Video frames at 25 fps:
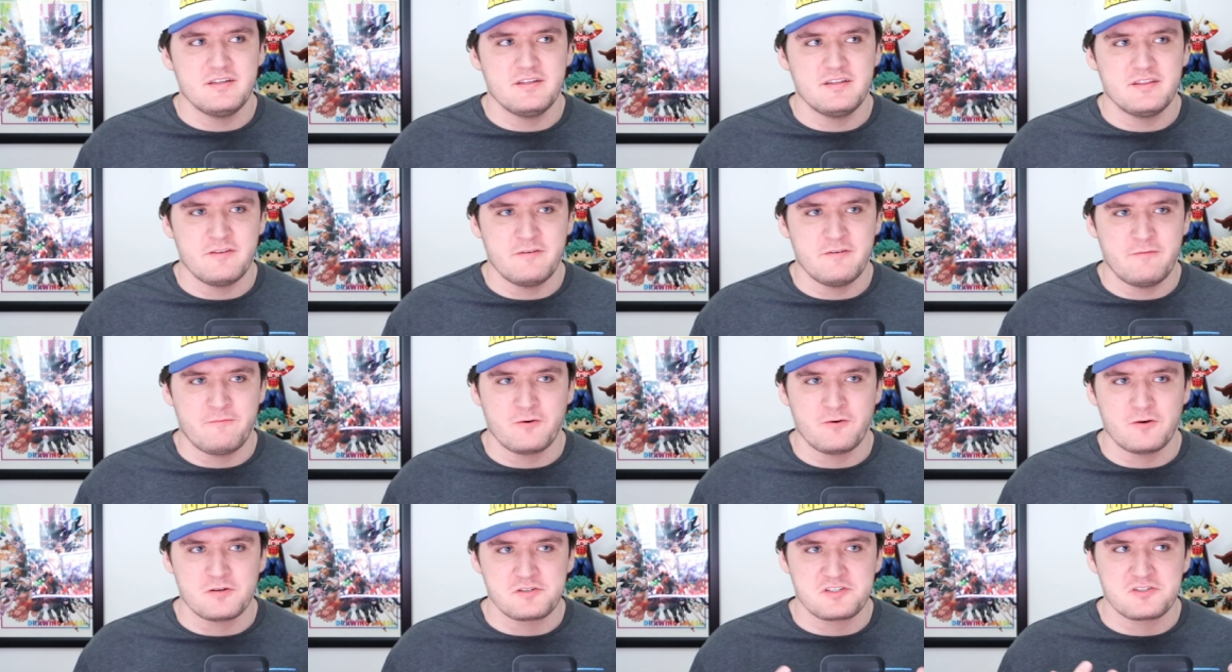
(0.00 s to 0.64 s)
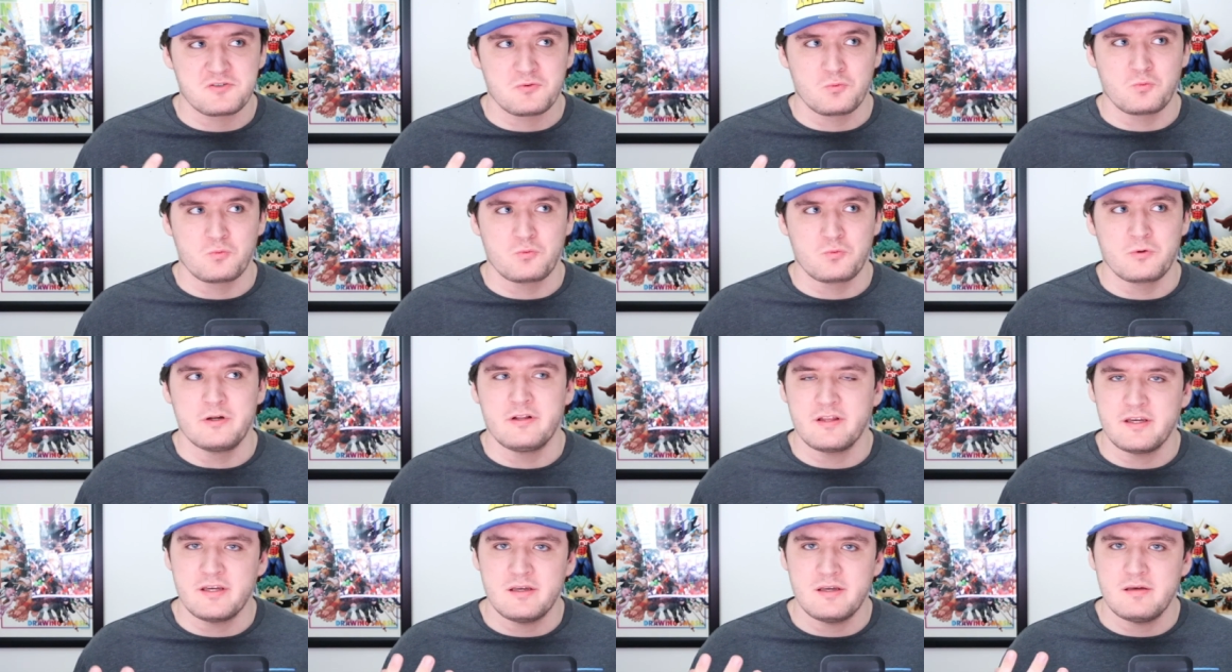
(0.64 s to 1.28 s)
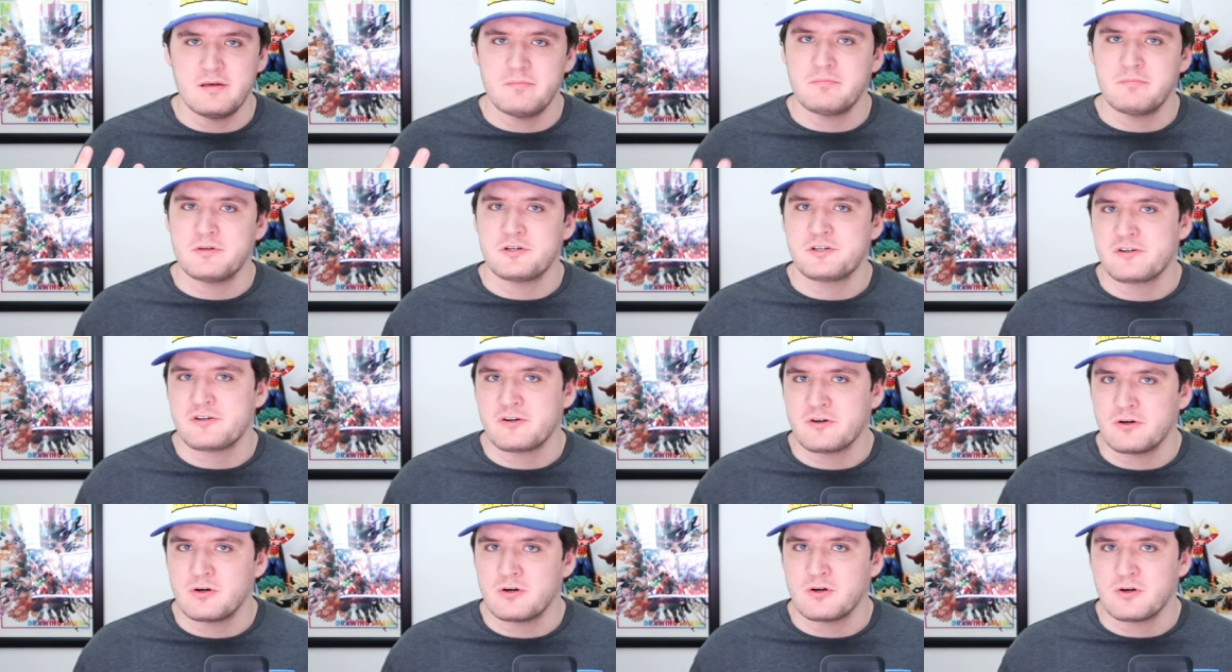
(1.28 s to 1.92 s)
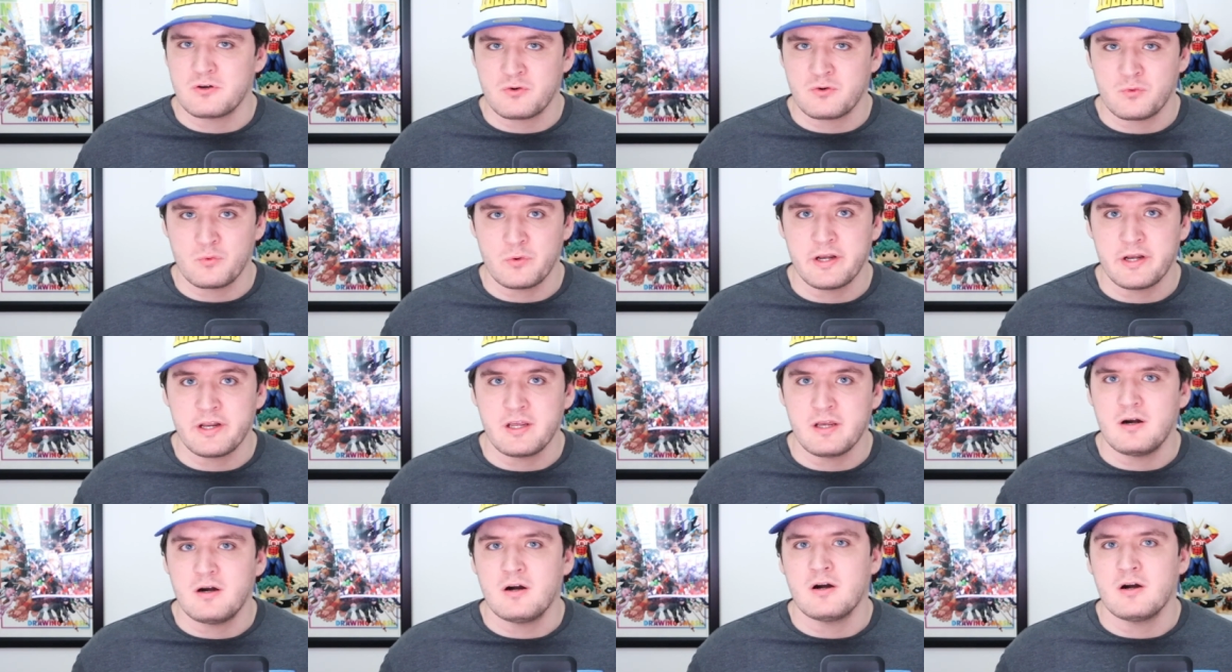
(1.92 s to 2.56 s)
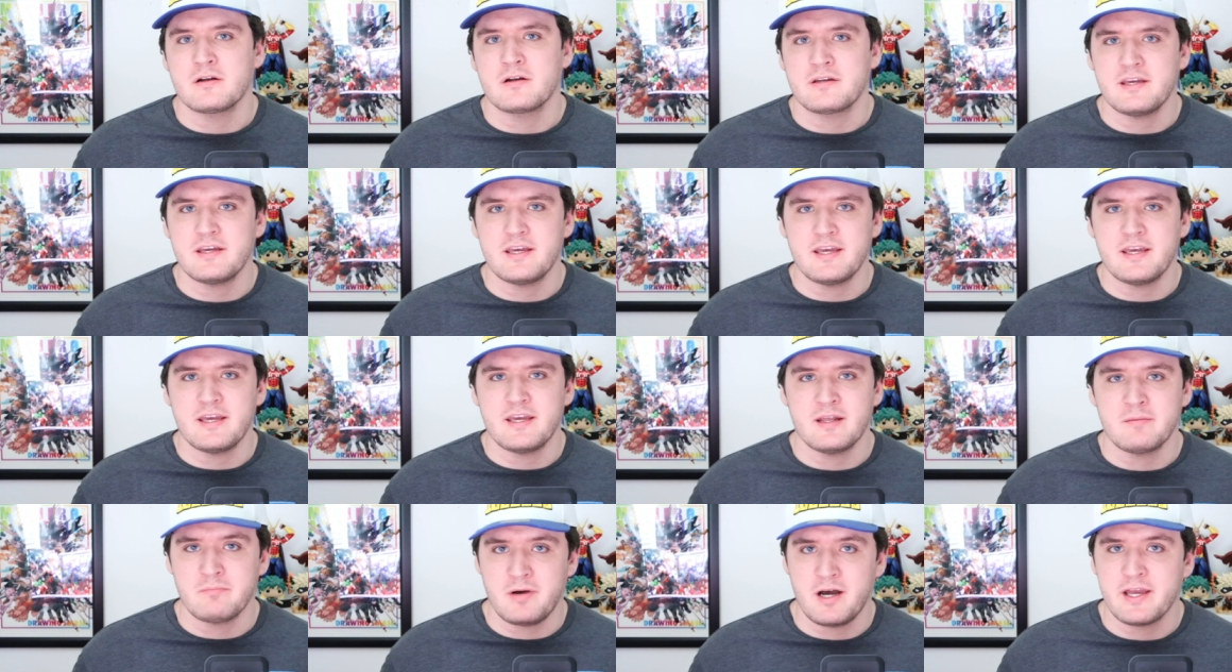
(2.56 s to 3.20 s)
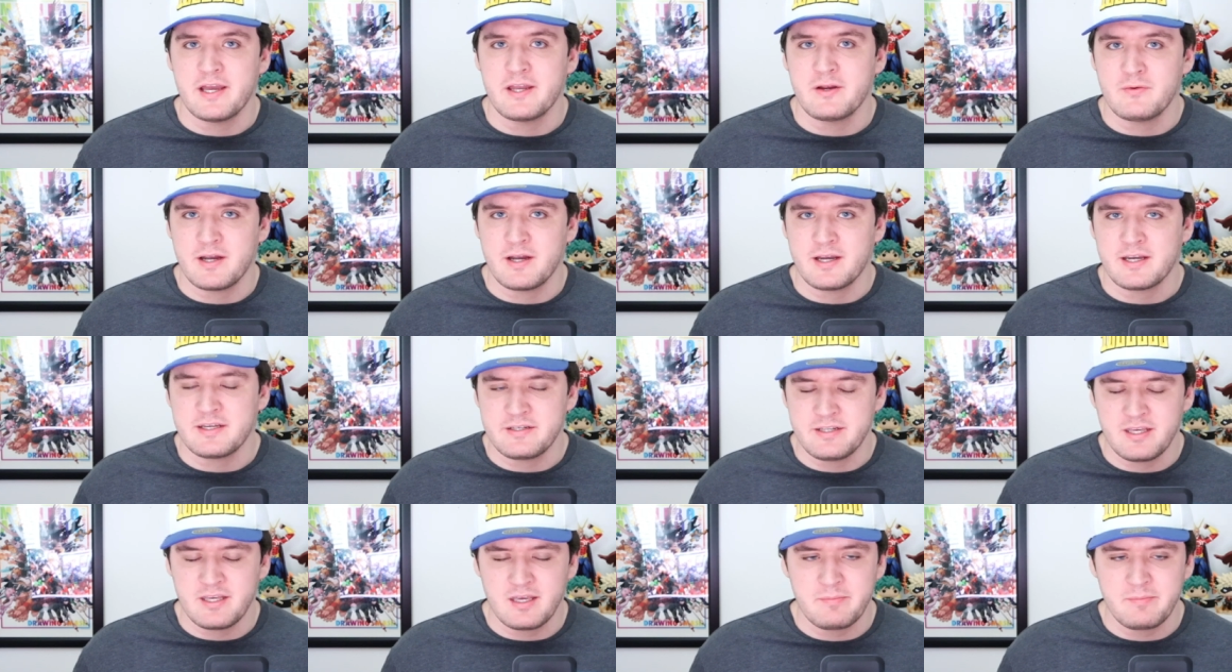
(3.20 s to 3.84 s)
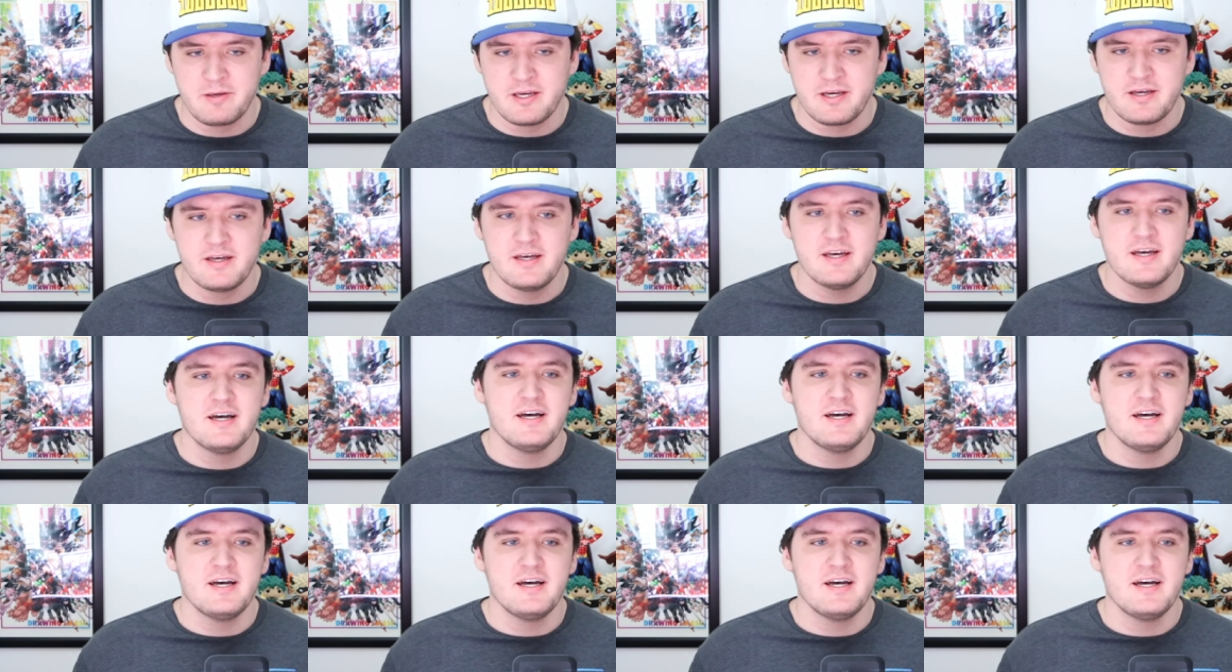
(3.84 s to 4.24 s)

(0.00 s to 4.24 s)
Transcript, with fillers: the first really mature, gritty arc in My Hero Academia.